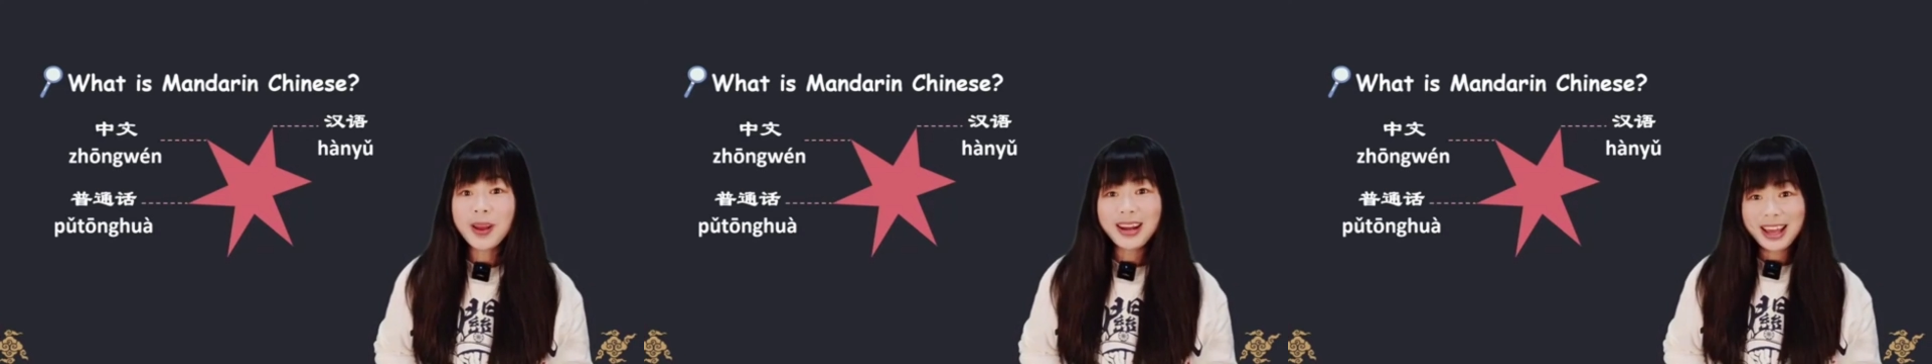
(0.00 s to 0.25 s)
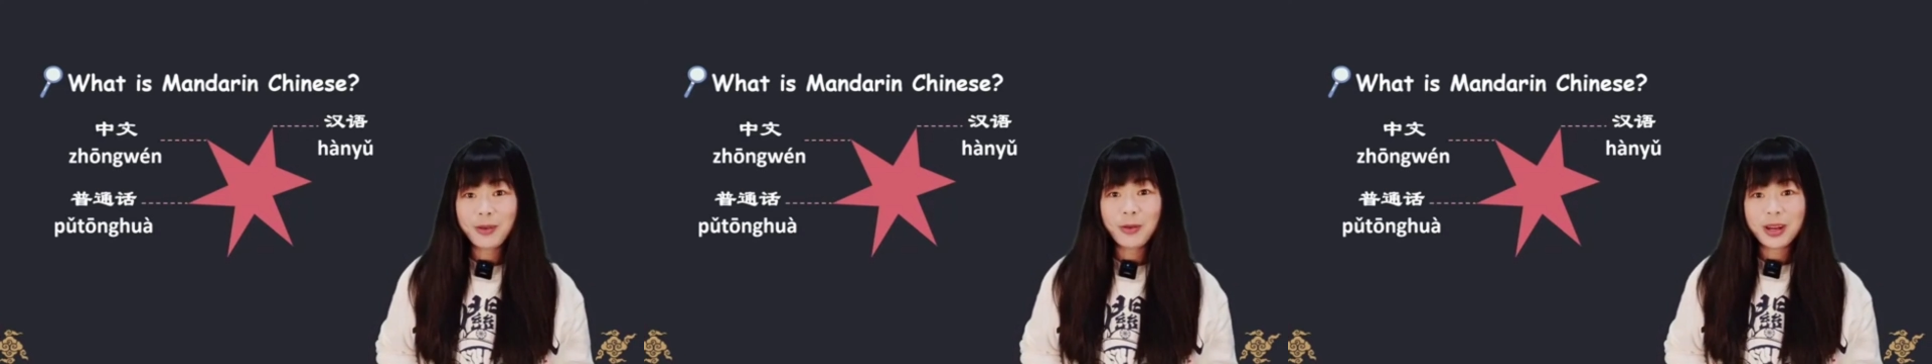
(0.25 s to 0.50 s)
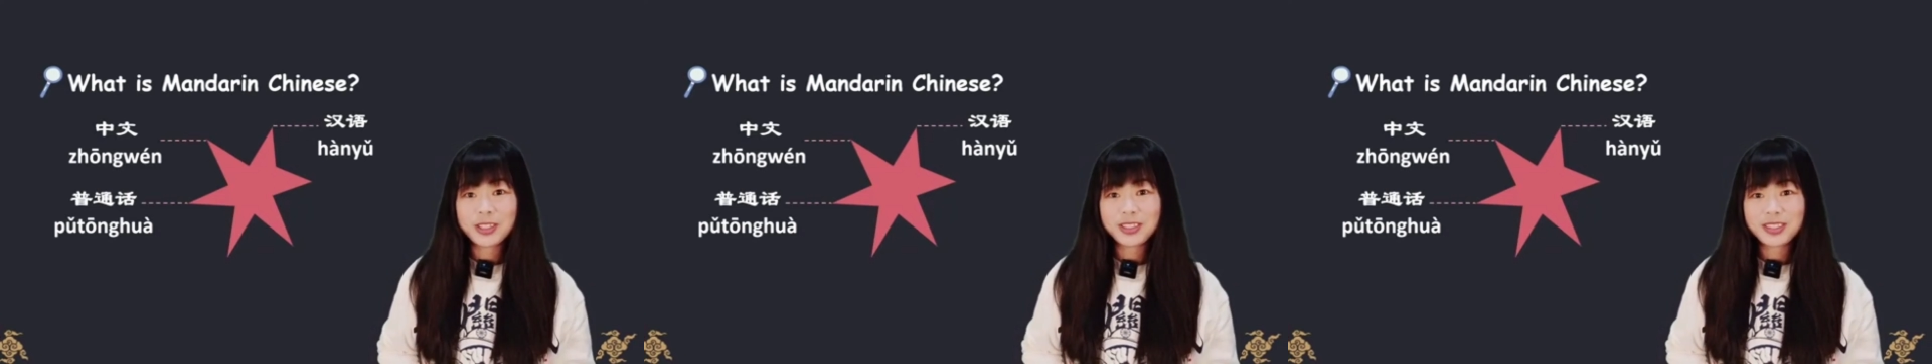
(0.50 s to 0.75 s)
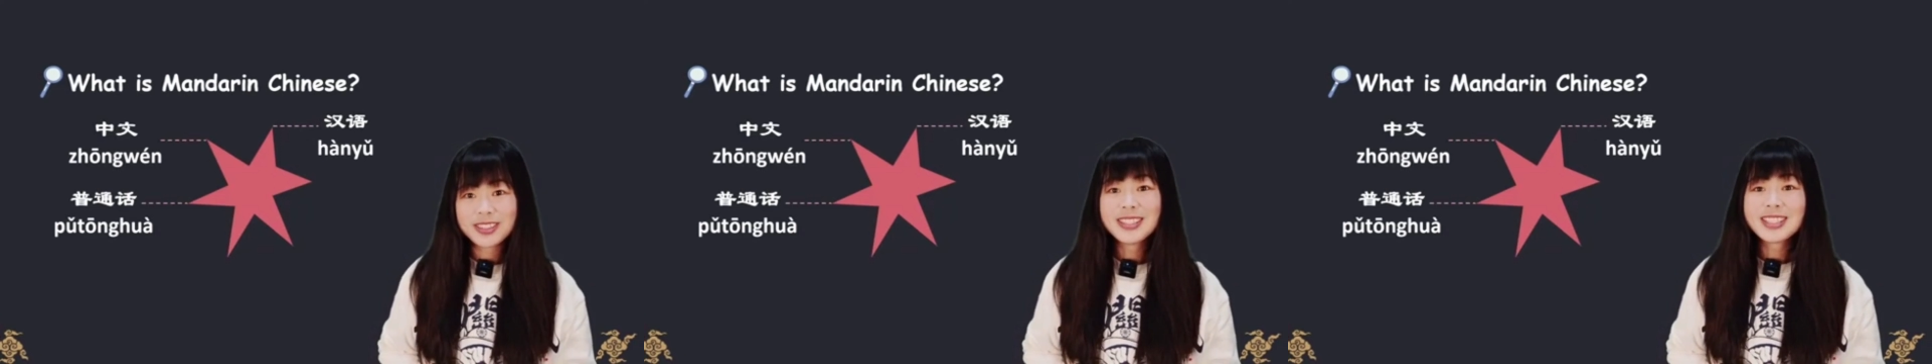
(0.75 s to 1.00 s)
language.
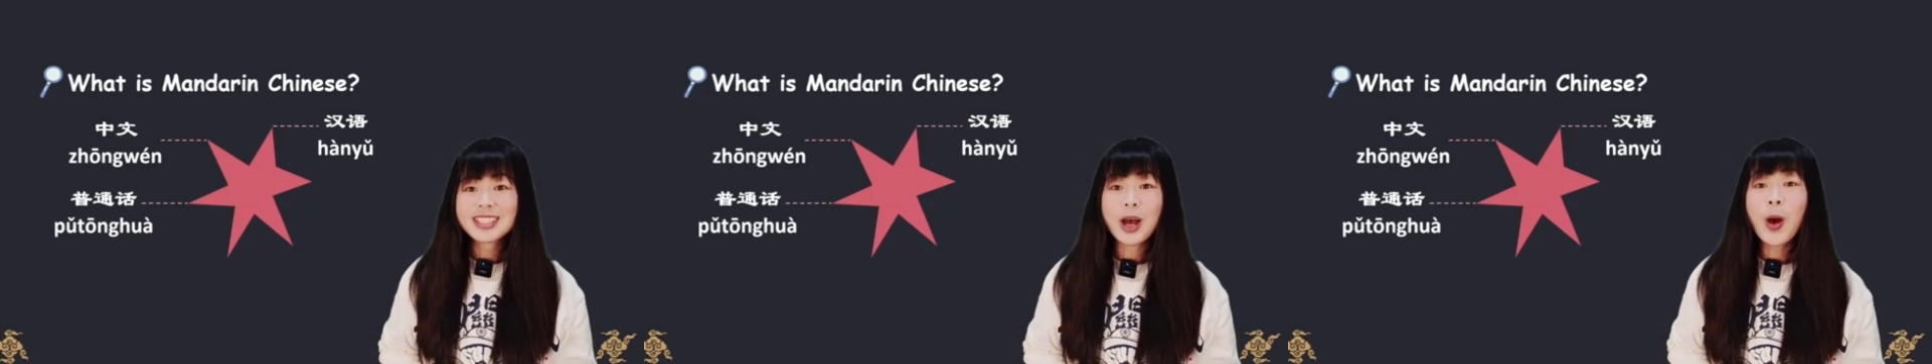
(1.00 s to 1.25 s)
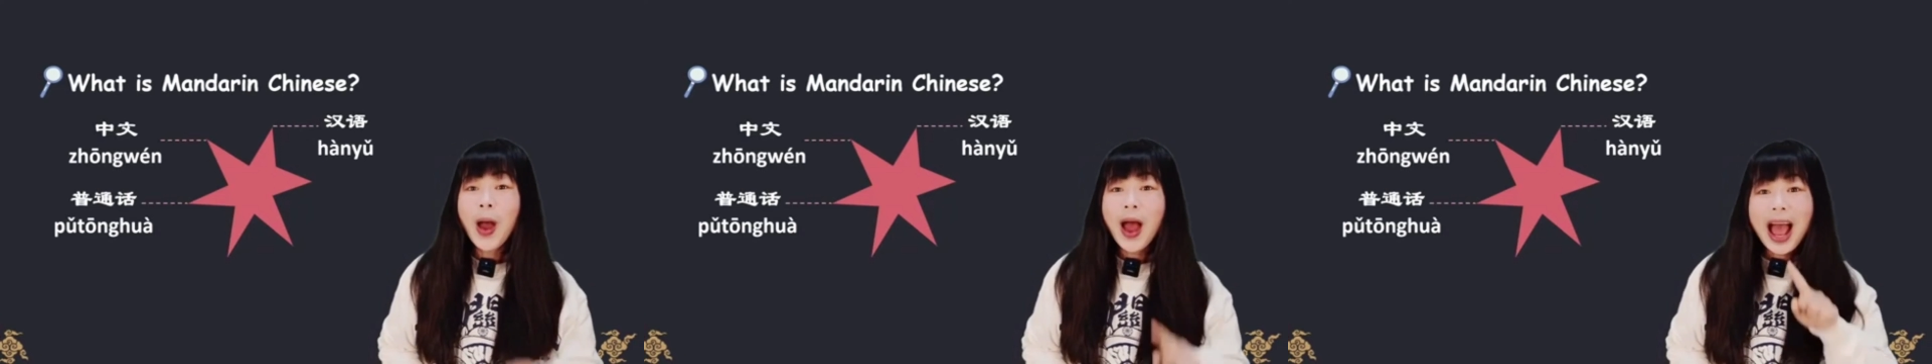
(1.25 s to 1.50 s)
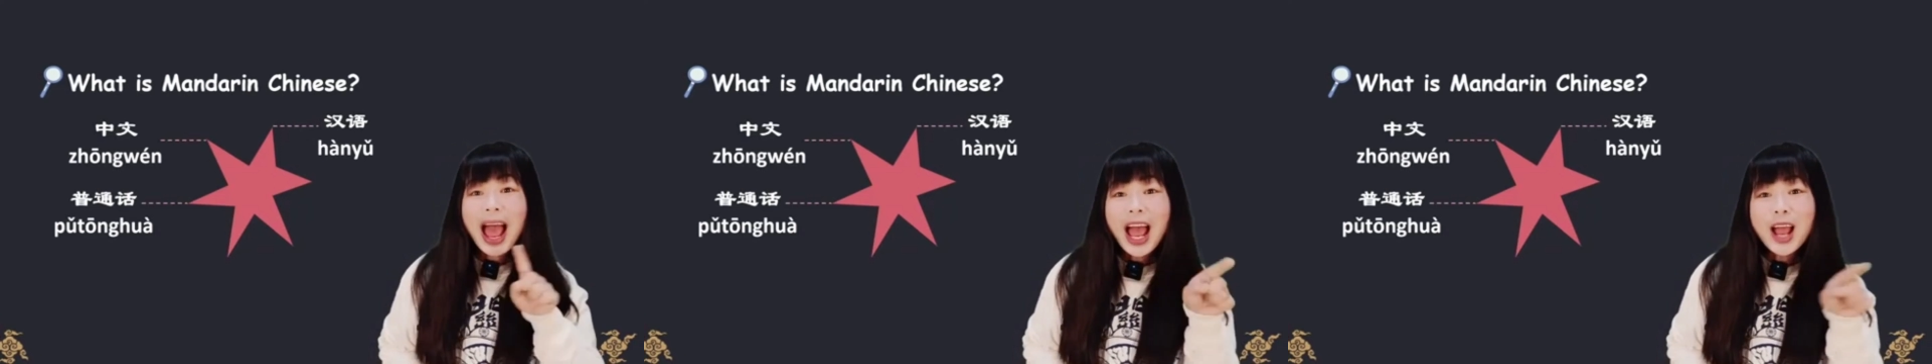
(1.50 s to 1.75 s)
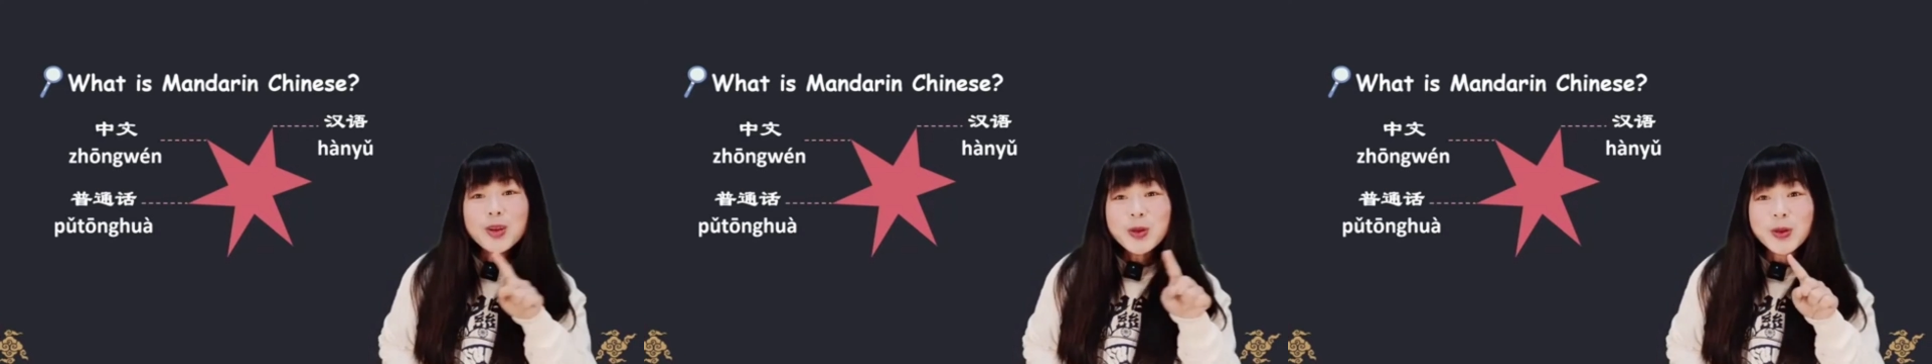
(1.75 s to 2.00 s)
So
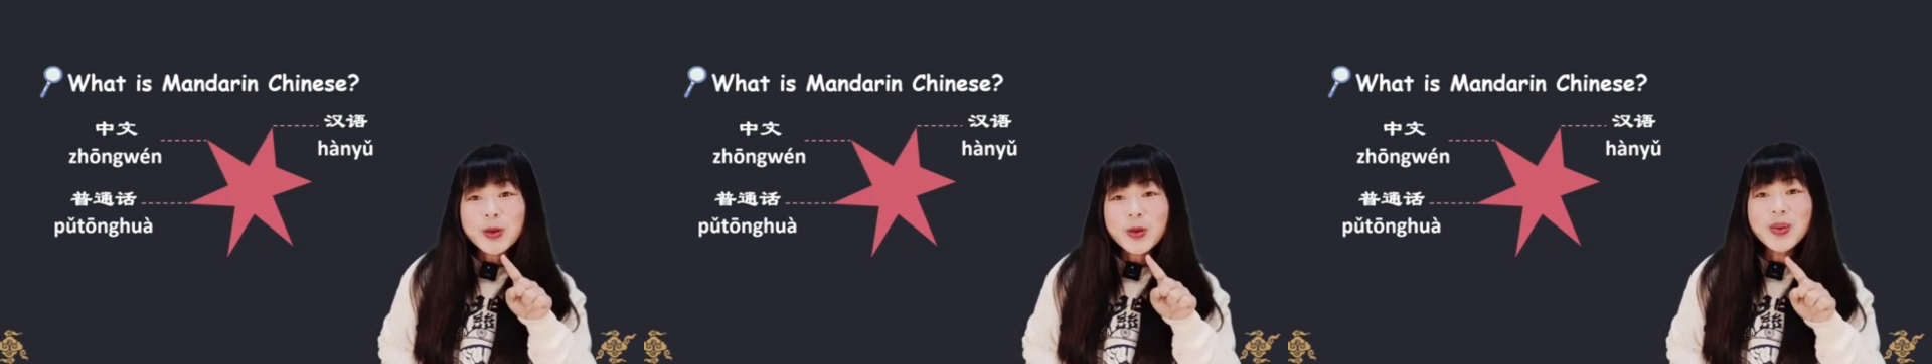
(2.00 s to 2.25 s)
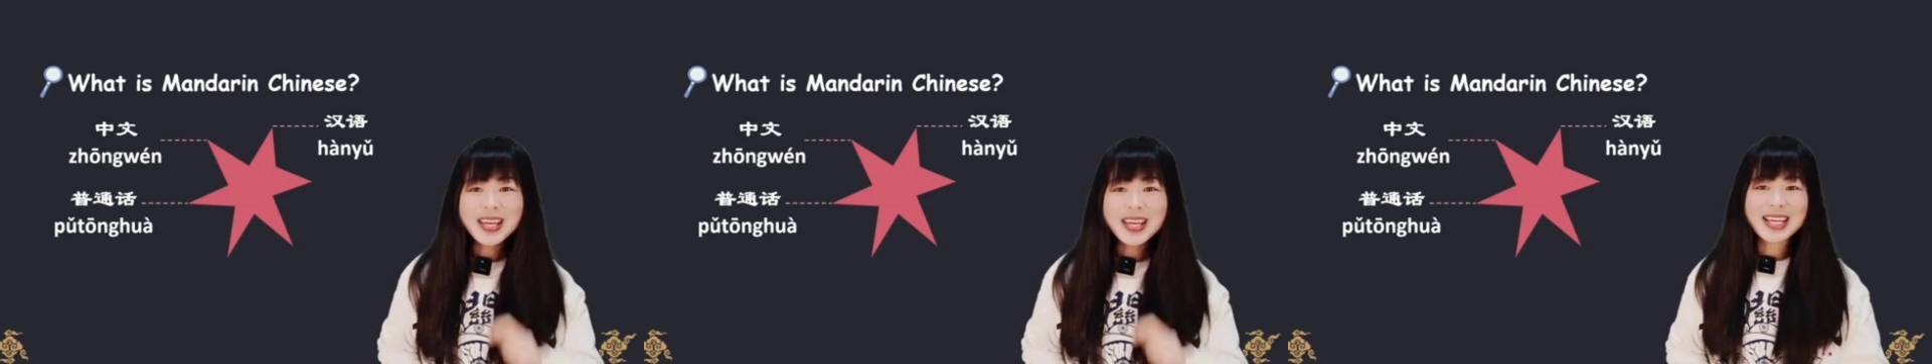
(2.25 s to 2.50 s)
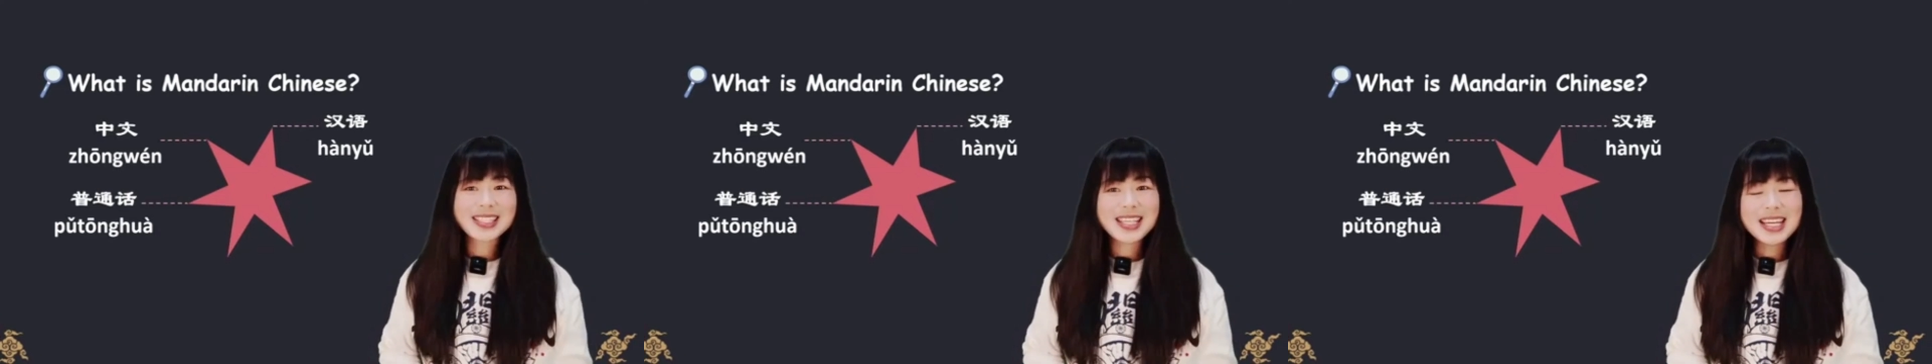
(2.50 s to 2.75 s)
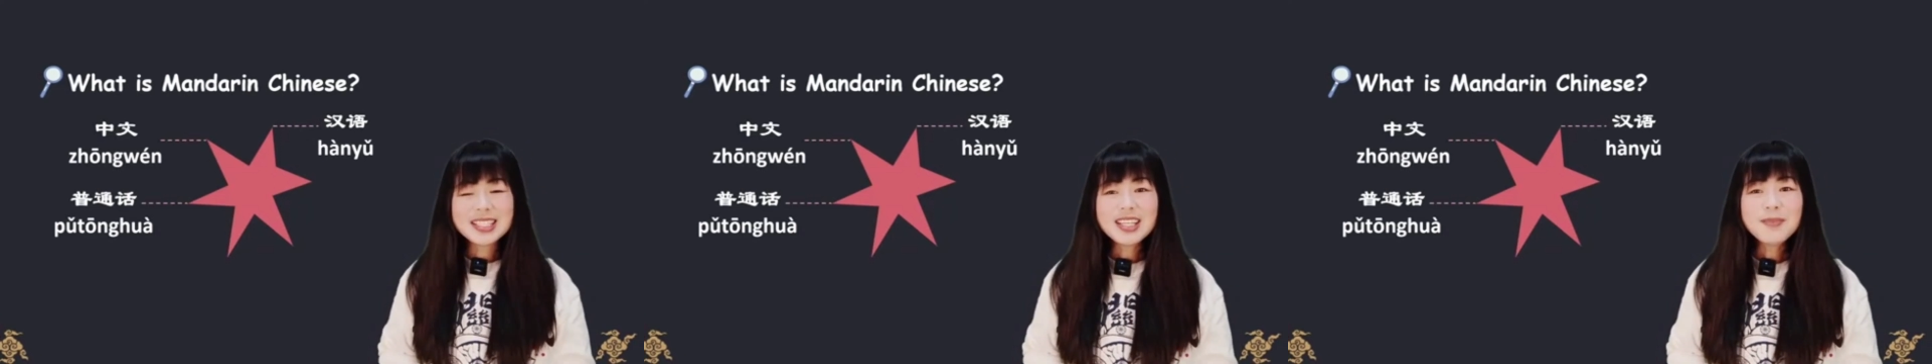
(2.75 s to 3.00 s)
Hanyu
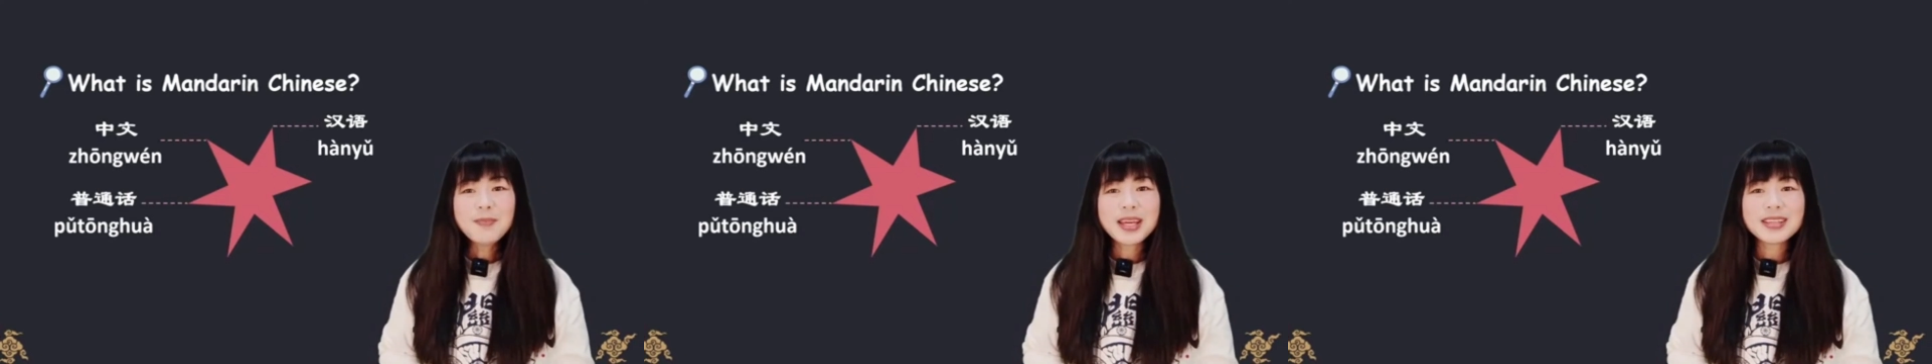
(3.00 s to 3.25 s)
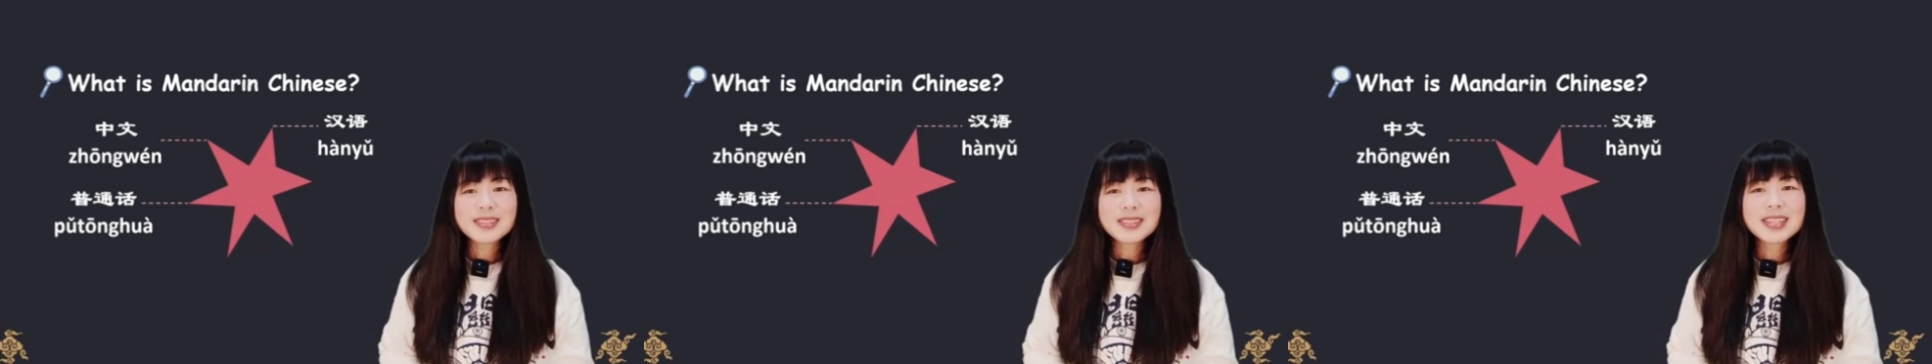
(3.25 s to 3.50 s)
exactly means